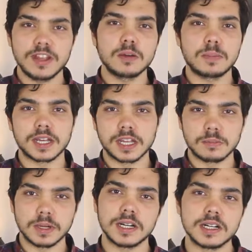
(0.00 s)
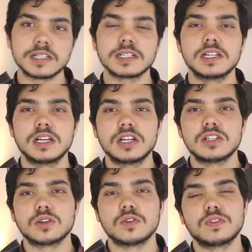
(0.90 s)
fingerpicking part.
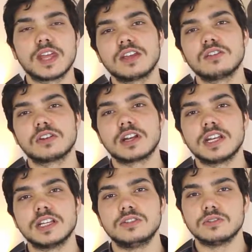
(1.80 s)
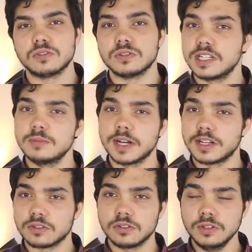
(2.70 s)
So for that you're going to need your D
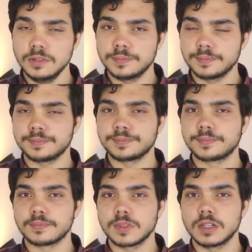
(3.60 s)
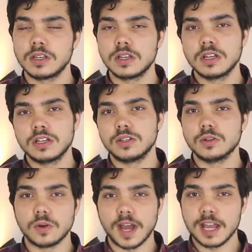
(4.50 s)
minor chord,
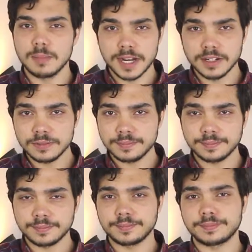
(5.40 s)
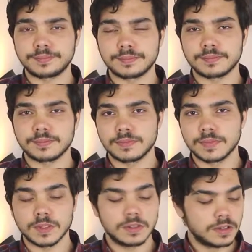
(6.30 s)
your A minor,
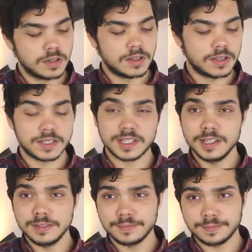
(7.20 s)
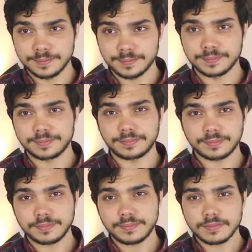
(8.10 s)
the C,
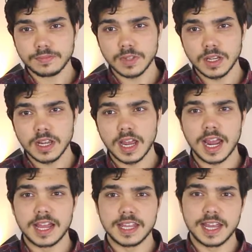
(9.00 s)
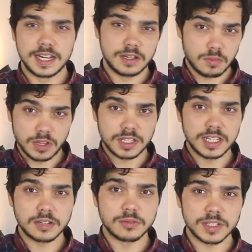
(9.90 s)
and then the
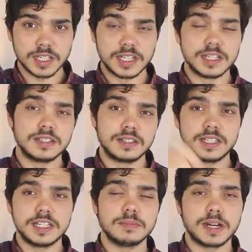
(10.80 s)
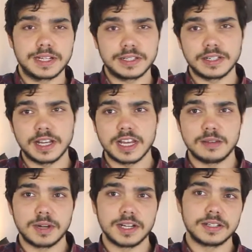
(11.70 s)
sequence is D minor, A
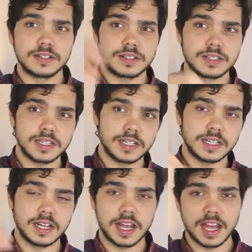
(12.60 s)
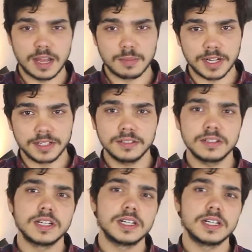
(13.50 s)
minor, C, A minor,